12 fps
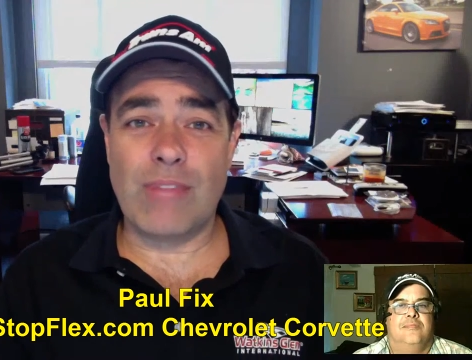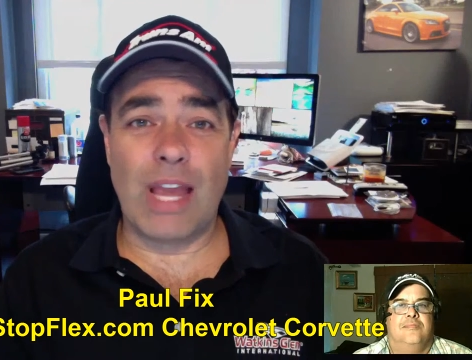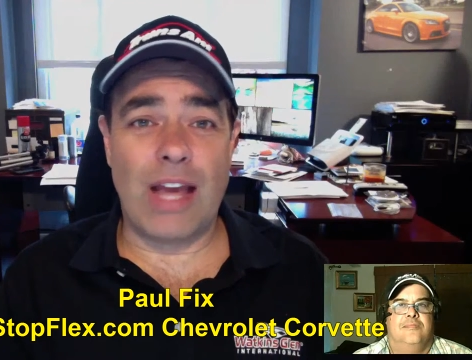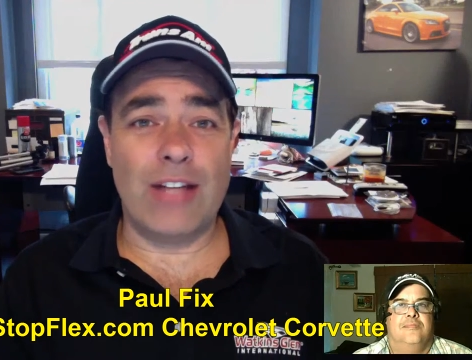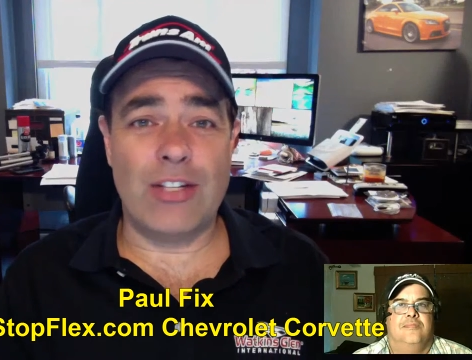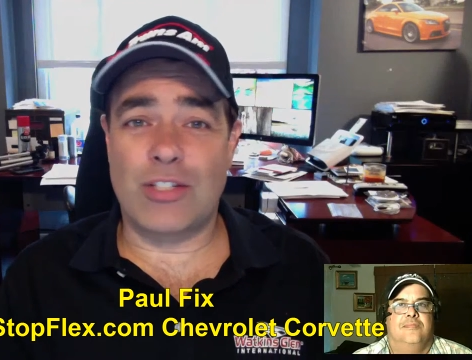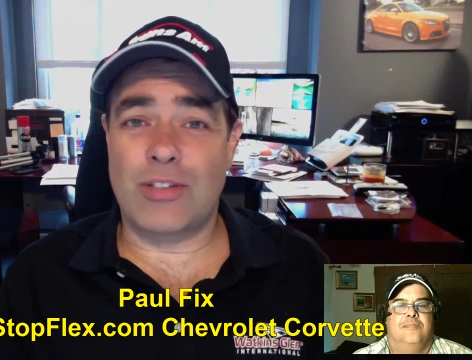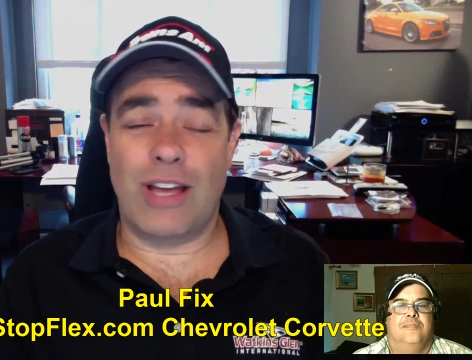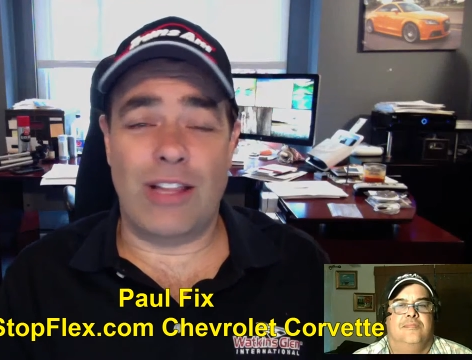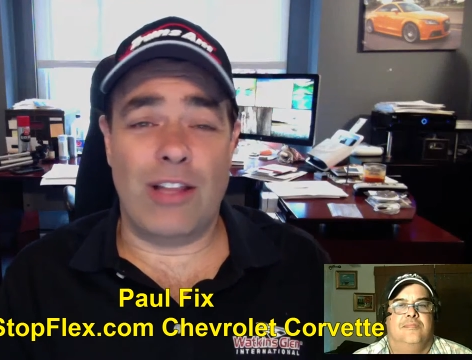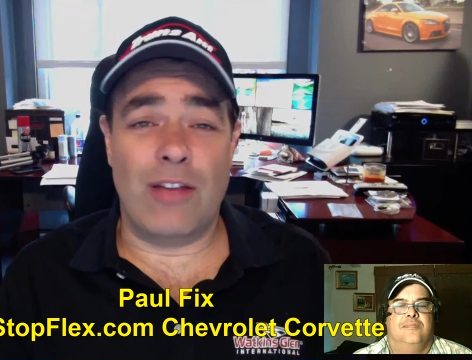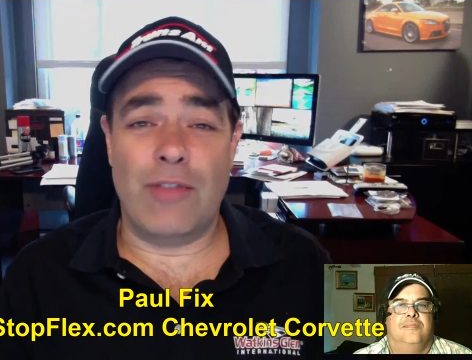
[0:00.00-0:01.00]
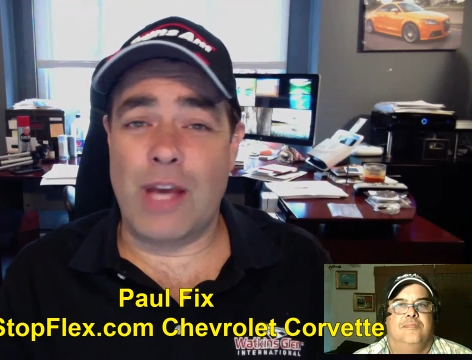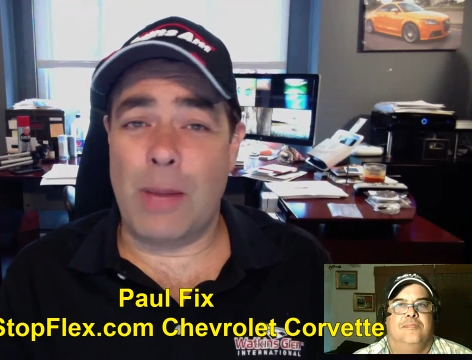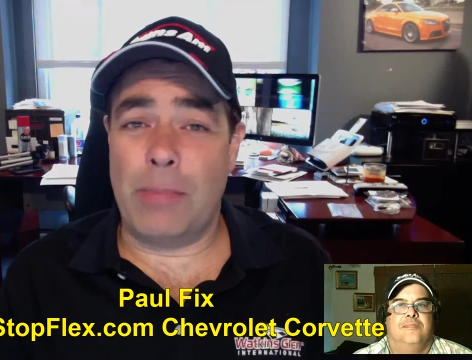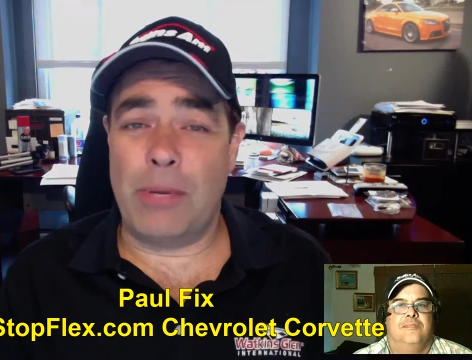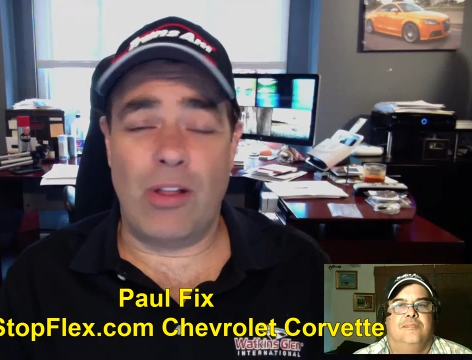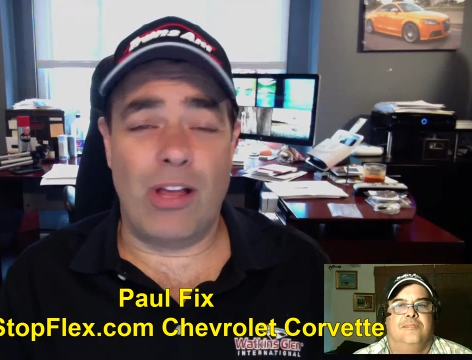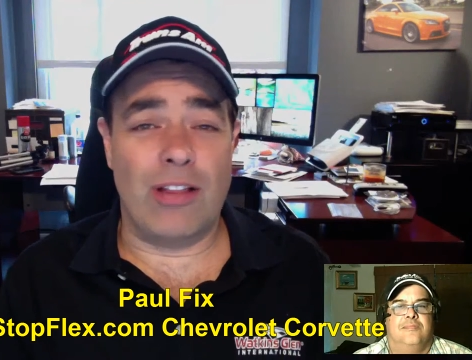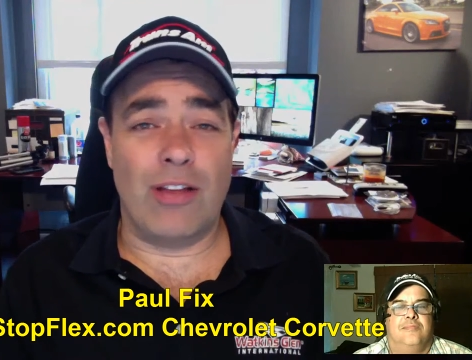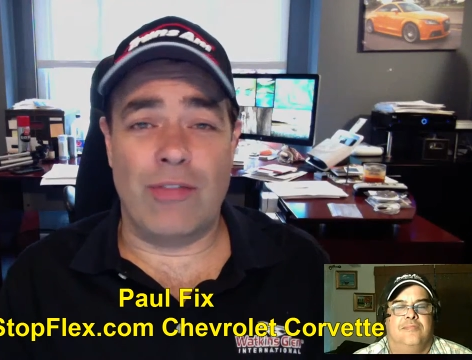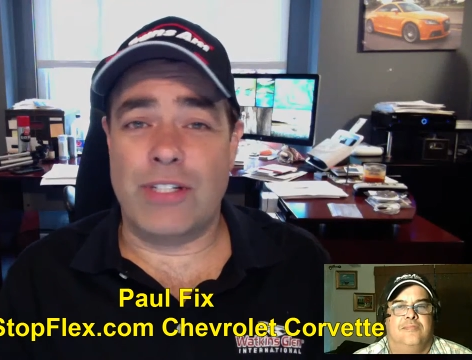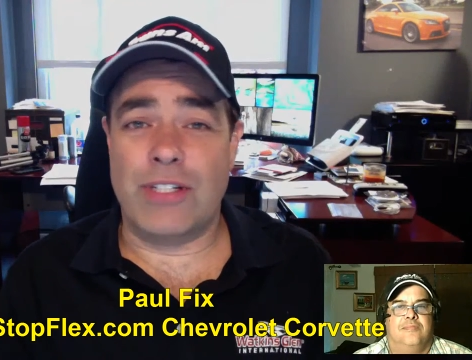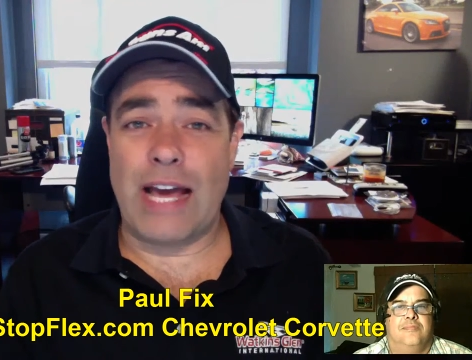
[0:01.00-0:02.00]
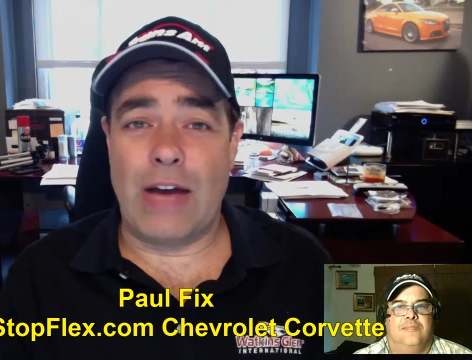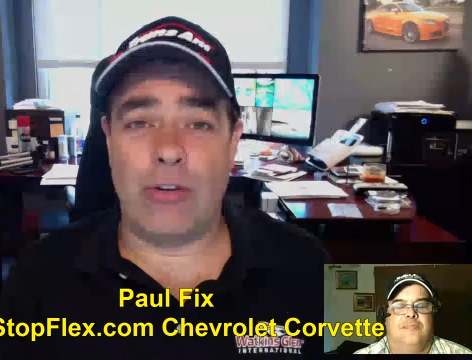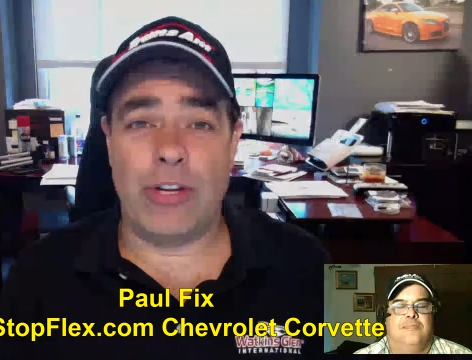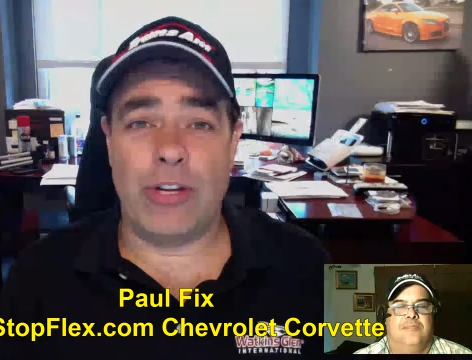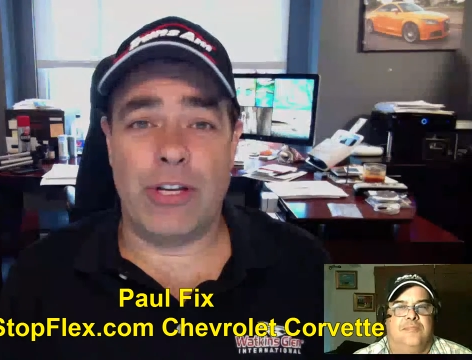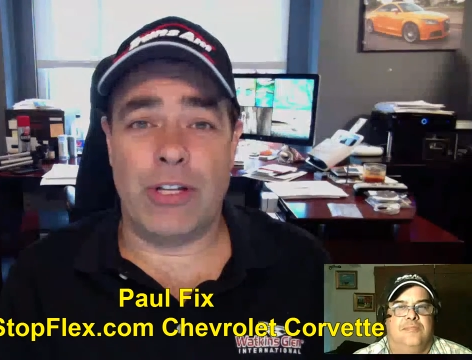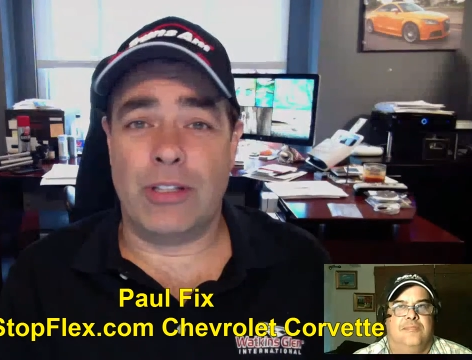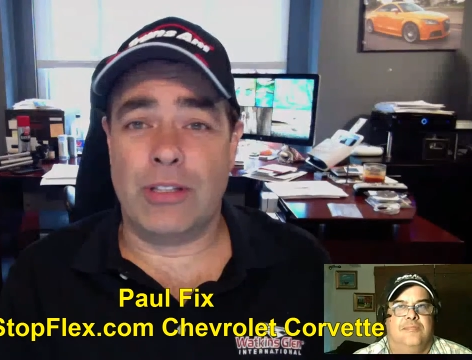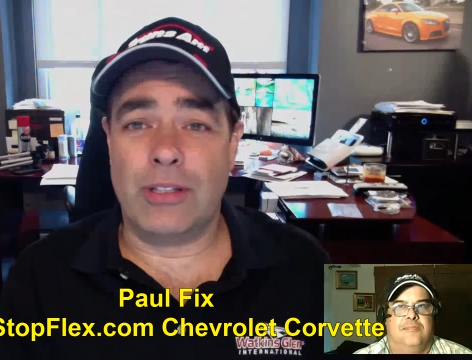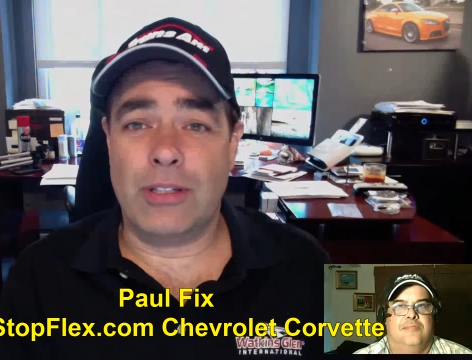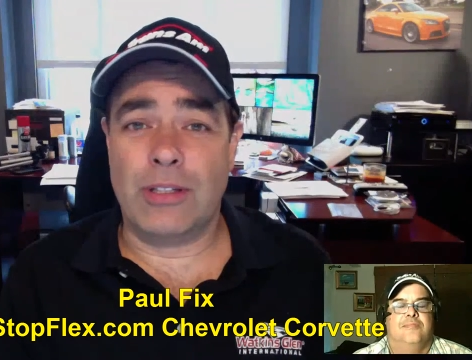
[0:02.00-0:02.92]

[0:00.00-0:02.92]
Speaker 1: I just I love the uphill. I love the downhill.